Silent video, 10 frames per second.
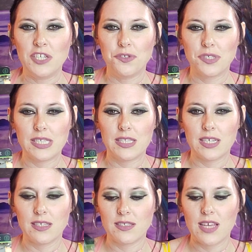You see
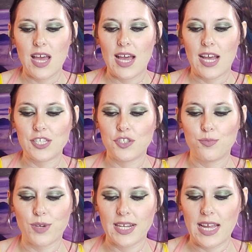this as you
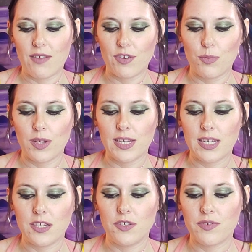bring everyone
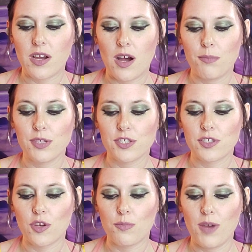in. You've
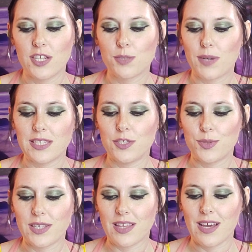accomplished so much by
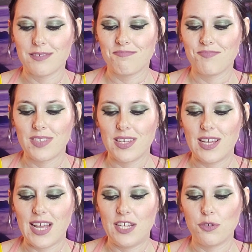doing that.
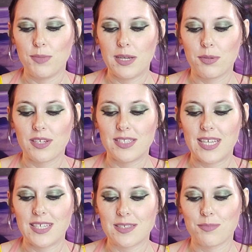And you'll be able to
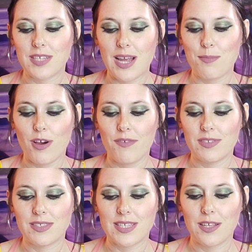take some time off
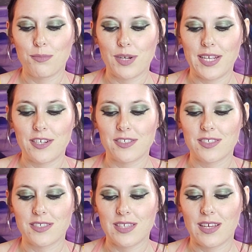and celebrate your
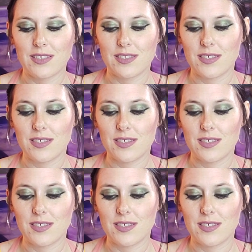success.